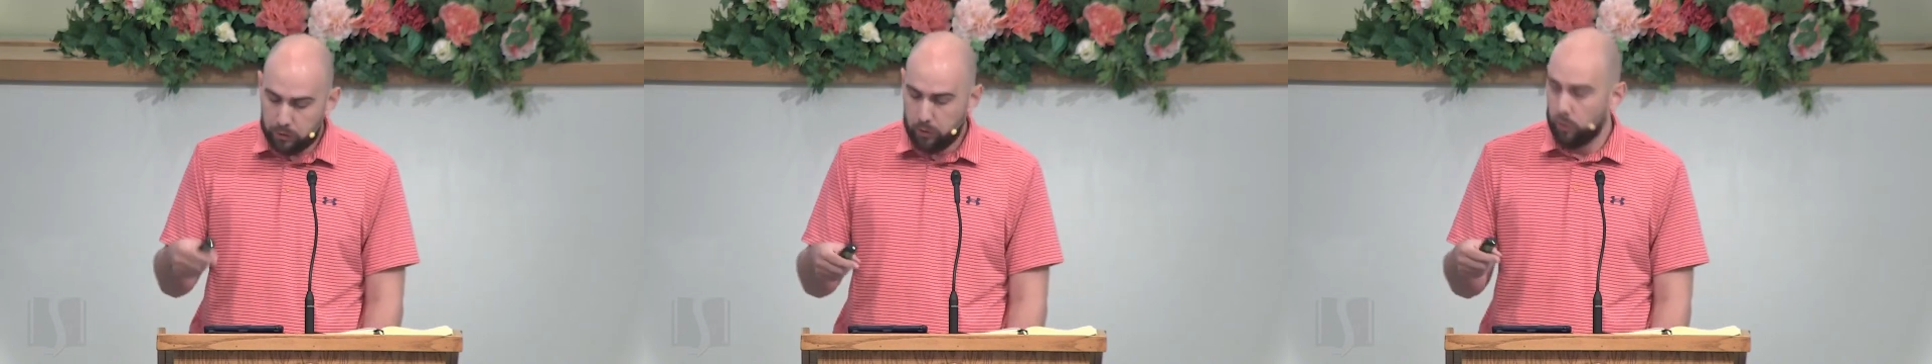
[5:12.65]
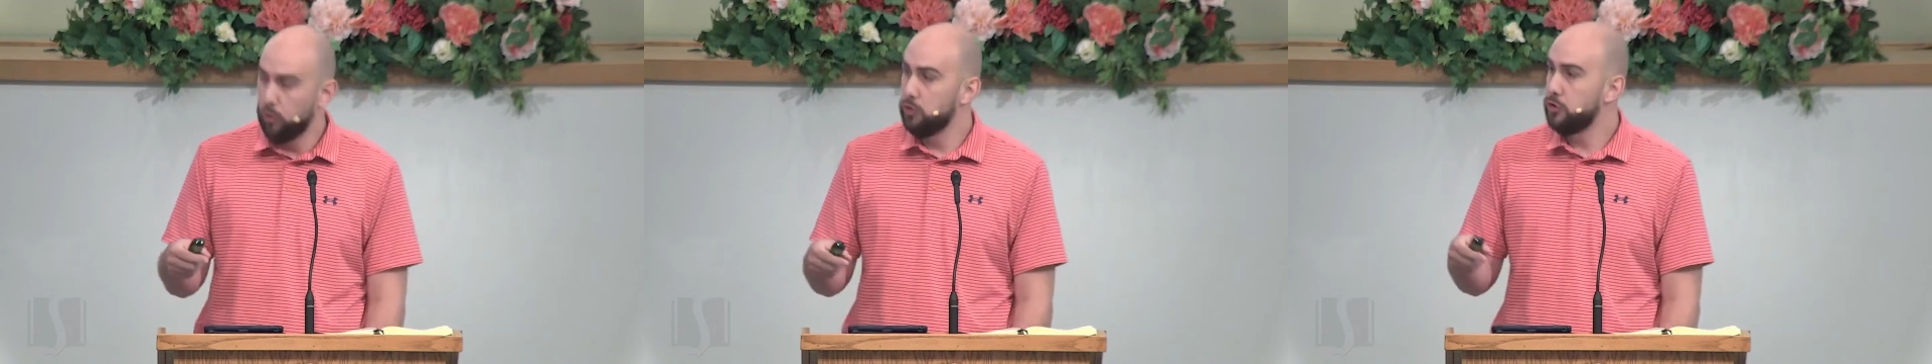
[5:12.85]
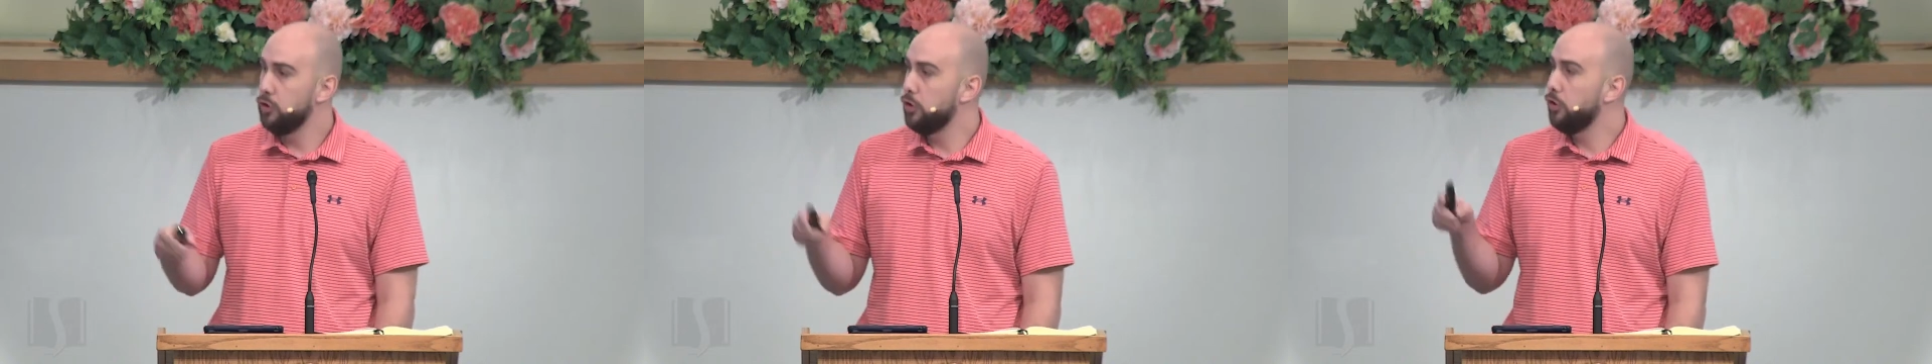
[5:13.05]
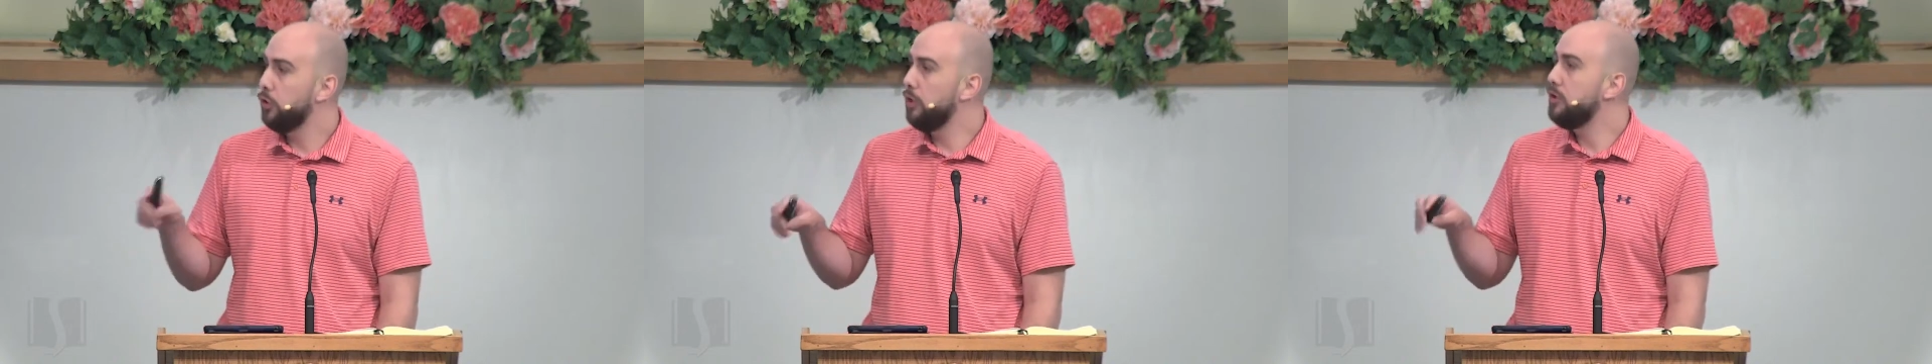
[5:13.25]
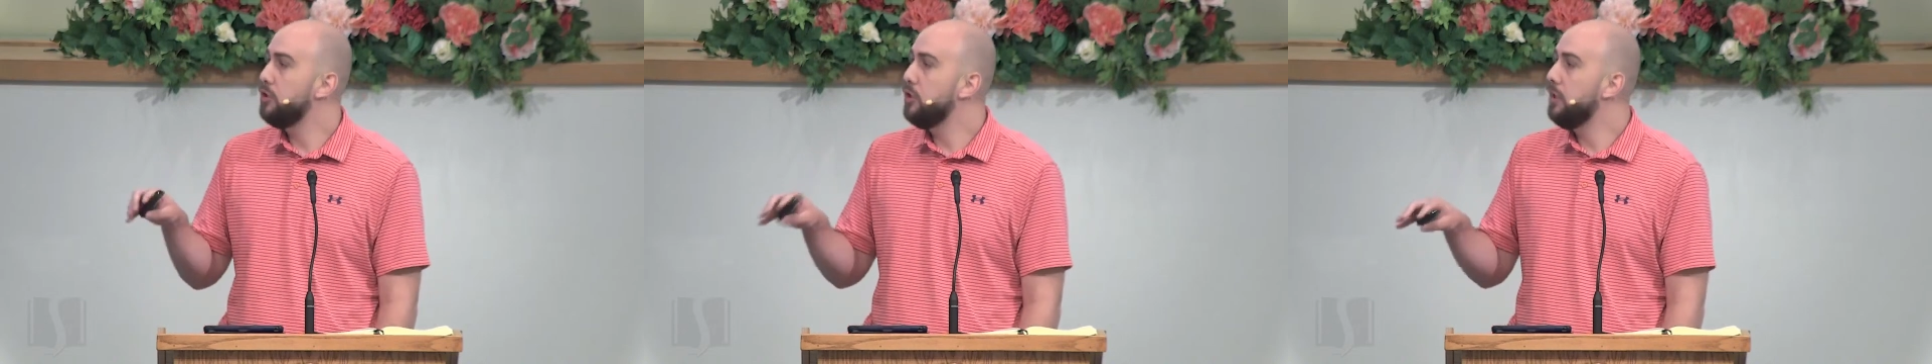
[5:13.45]
culture,
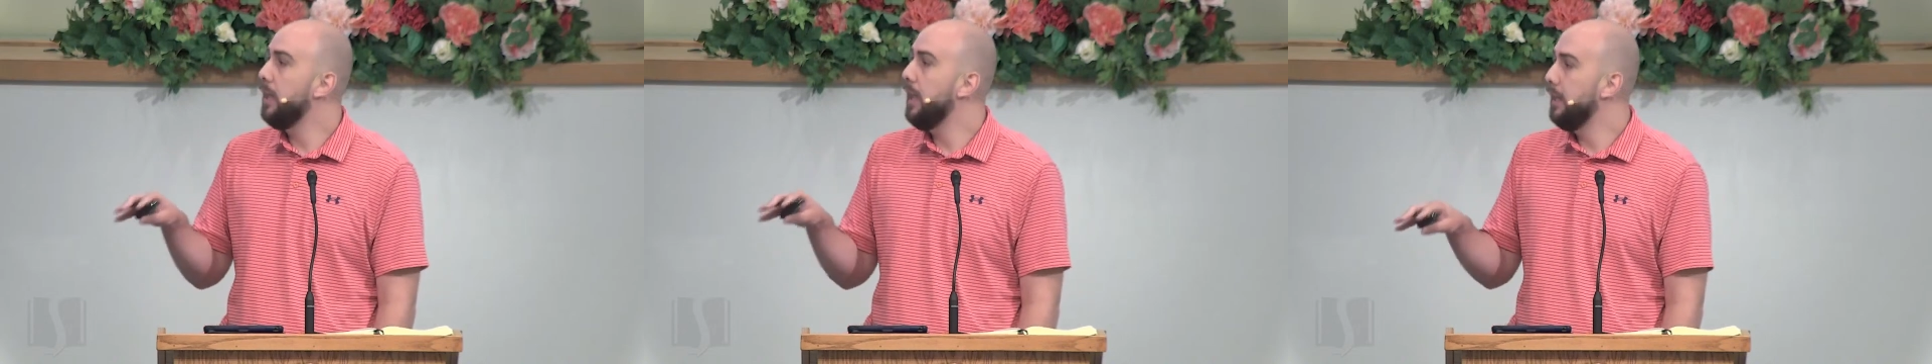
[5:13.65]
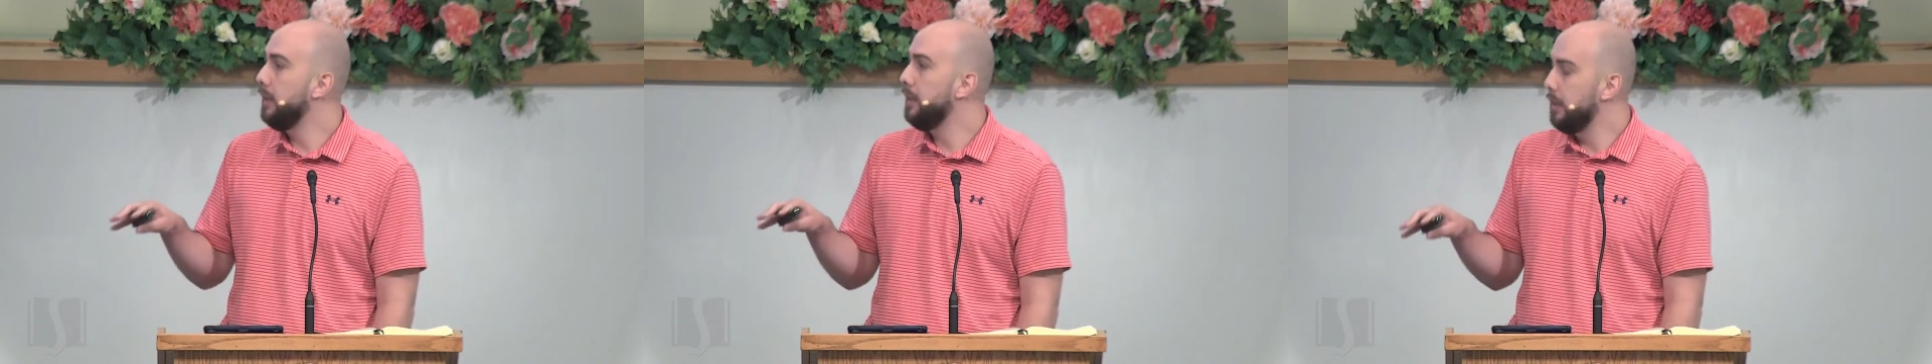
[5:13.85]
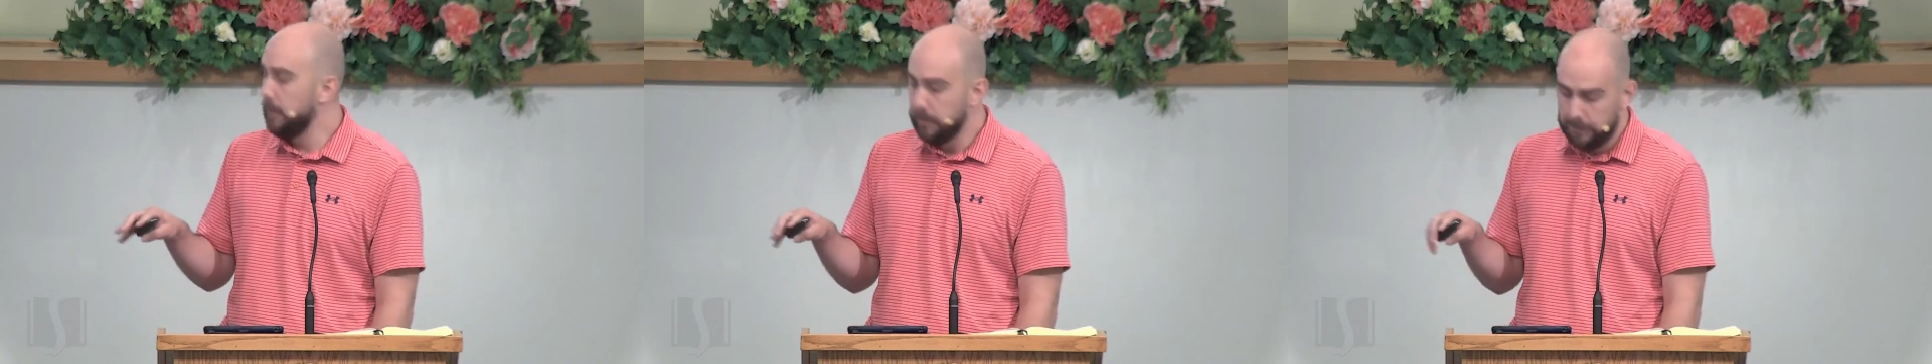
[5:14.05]
Christianity